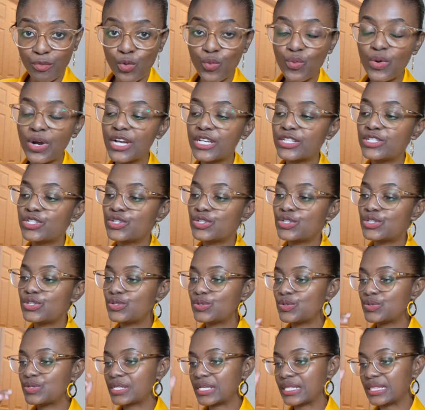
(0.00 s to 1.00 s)
word to
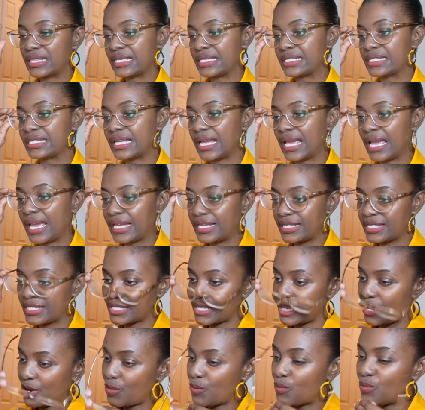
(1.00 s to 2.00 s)
use in this
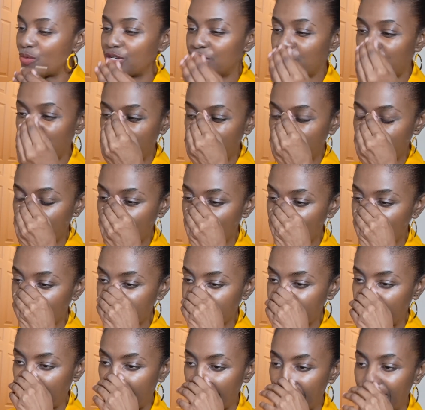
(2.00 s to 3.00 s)
case would be to
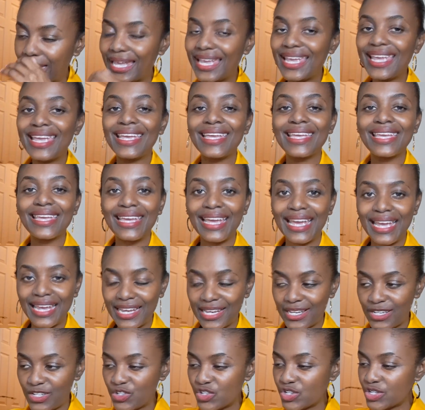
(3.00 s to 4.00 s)
say
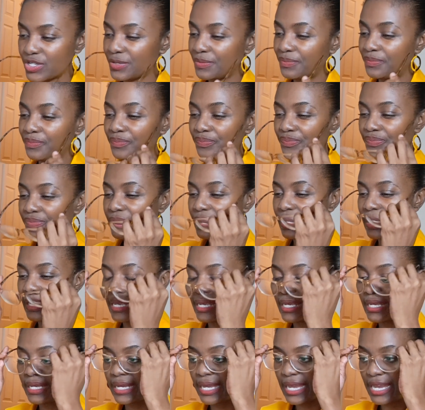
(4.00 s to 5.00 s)
engage
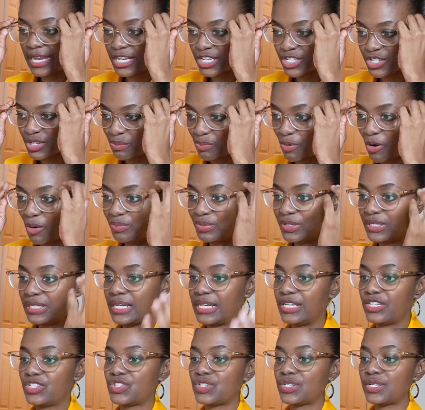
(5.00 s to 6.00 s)
a
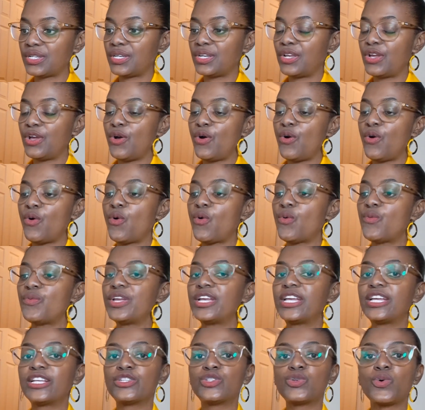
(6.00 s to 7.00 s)
population, or
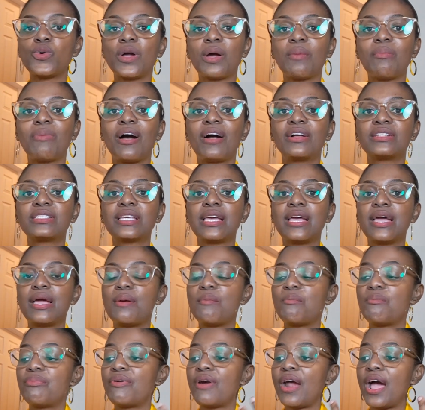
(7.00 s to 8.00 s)
we can talk about
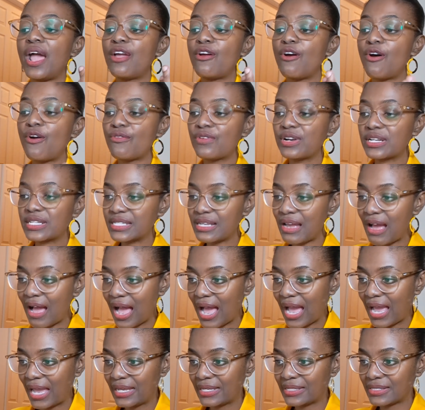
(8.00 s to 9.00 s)

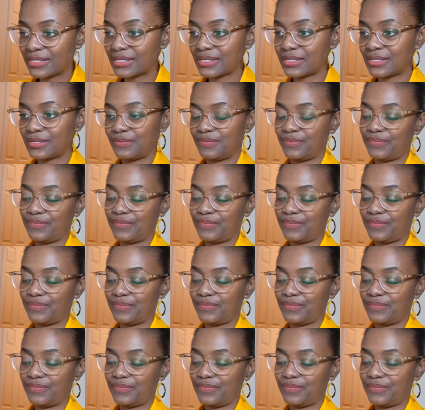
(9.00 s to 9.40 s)
prioritize